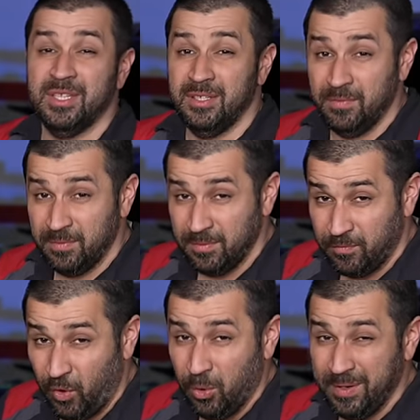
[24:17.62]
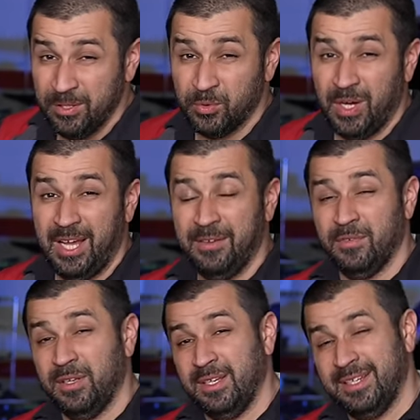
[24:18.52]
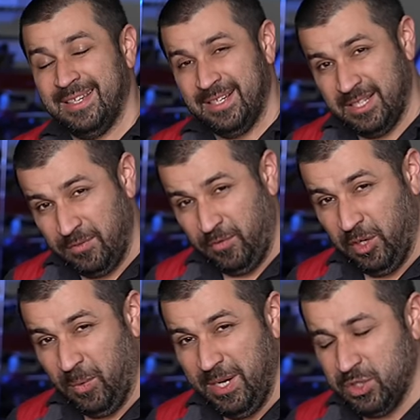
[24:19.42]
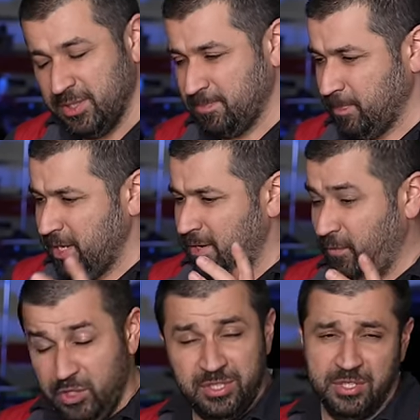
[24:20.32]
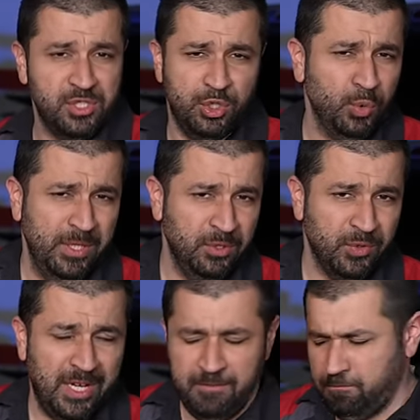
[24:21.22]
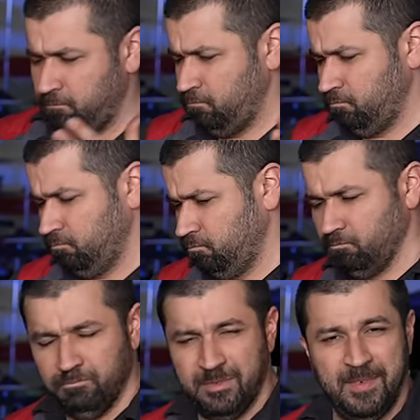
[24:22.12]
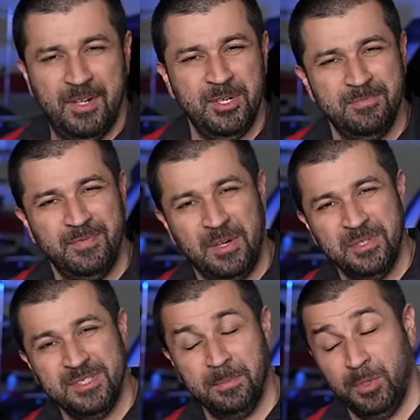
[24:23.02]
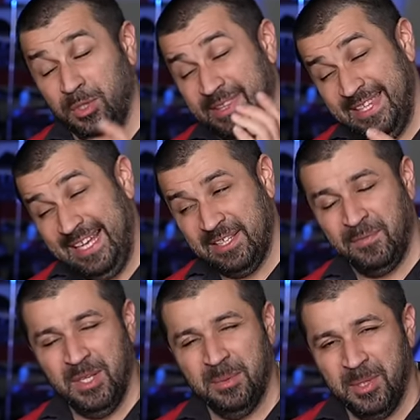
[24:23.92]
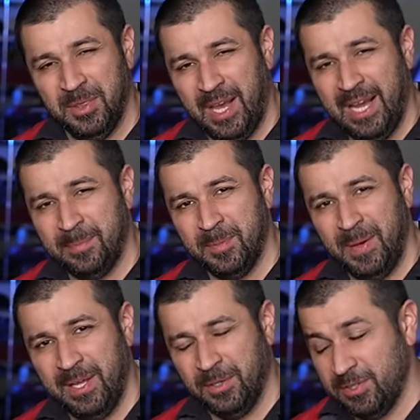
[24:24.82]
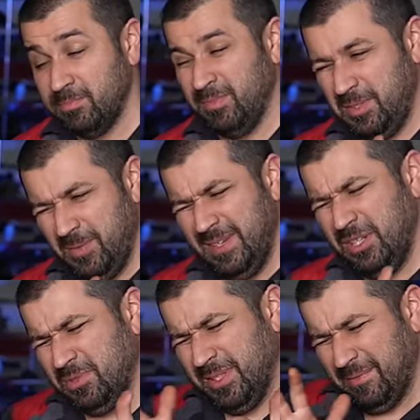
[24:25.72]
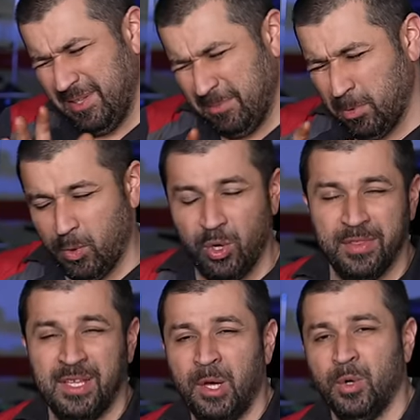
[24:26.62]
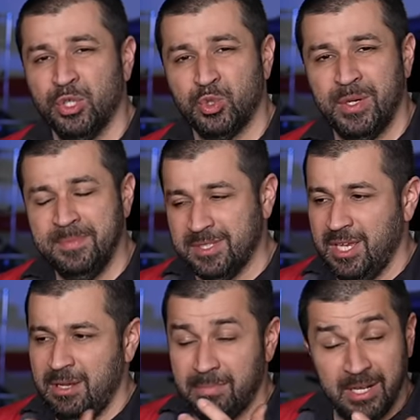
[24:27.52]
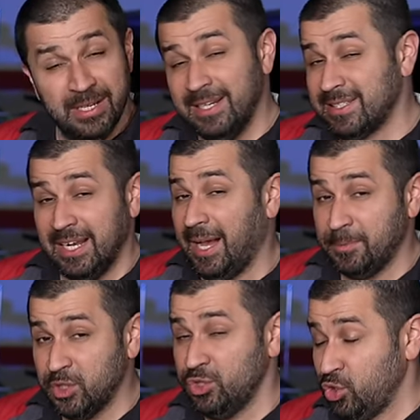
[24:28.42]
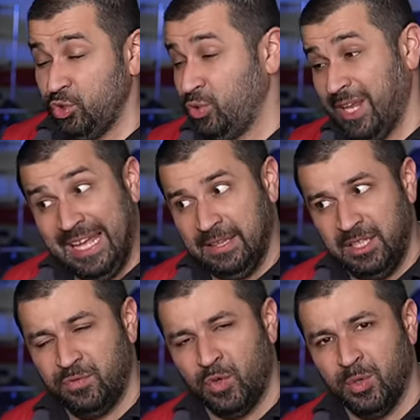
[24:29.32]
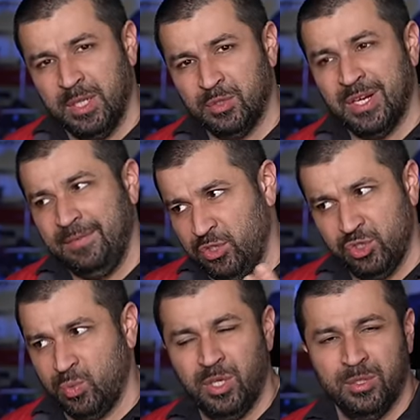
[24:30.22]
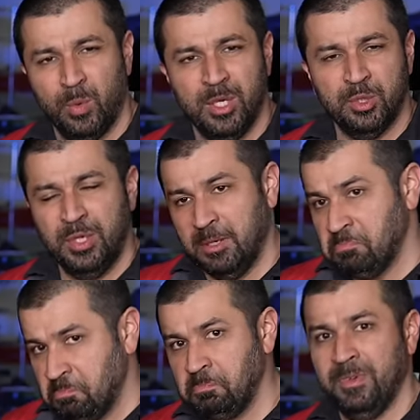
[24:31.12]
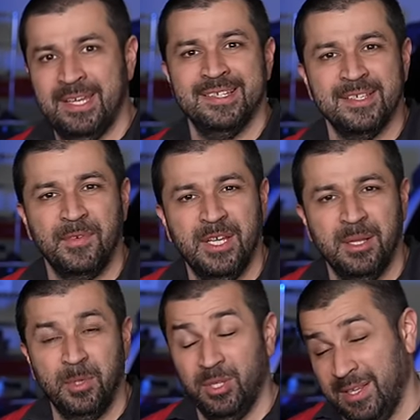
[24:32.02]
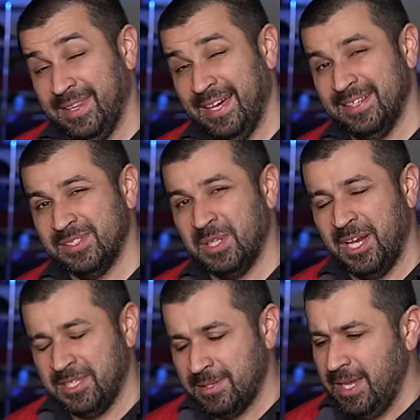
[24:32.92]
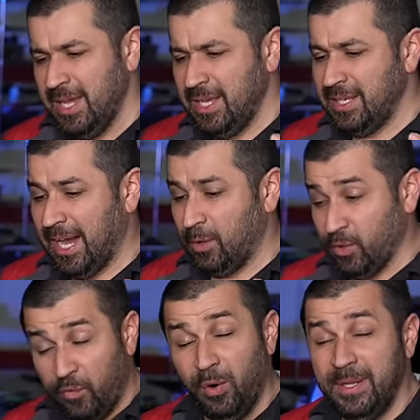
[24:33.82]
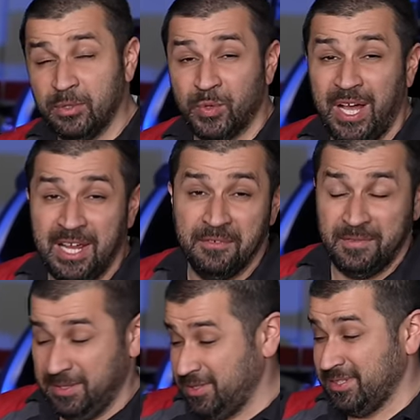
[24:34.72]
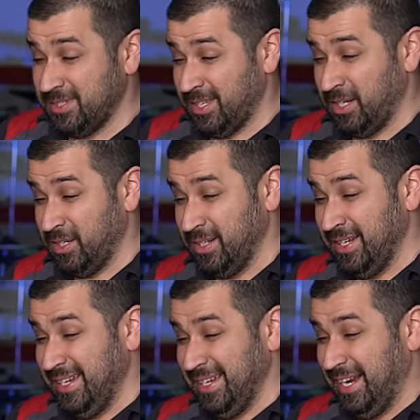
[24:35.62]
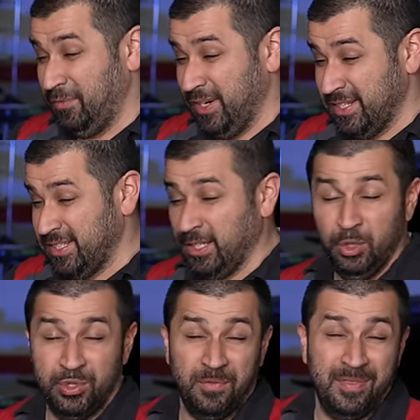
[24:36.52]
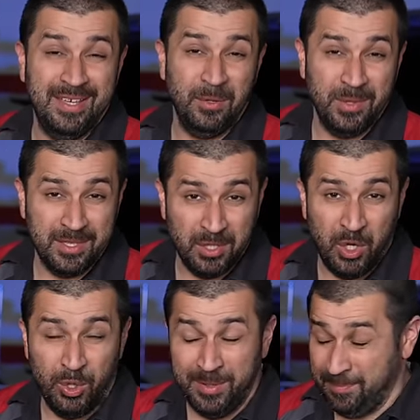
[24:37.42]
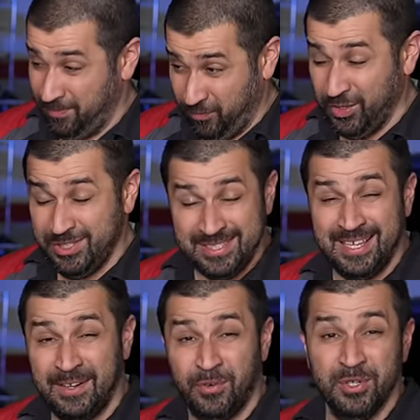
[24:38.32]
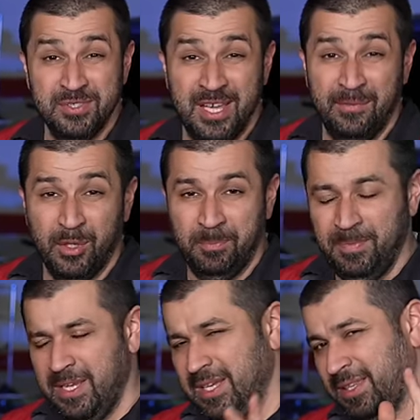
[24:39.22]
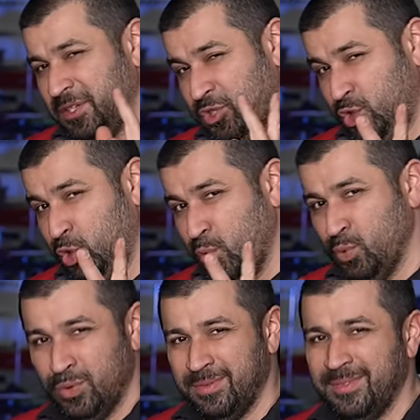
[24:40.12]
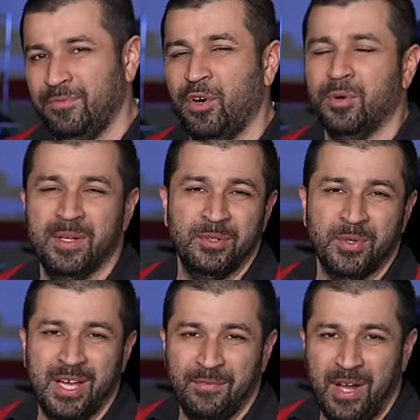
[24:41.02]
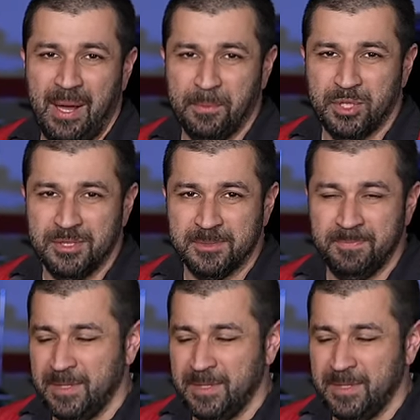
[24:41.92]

the four-wheel drive configurations. First, there's the two-wheel drive, very, very simple, not available in the hybrid models. They're usually available more in the lower trims, but it is an option should you not need four-wheel drive, you just want a work truck. It is available, and that is nice. Now, the four-wheel drive, and this is an, kind of an exclusive thing with the Tacoma, first, first ever, there's two four-wheel drive options.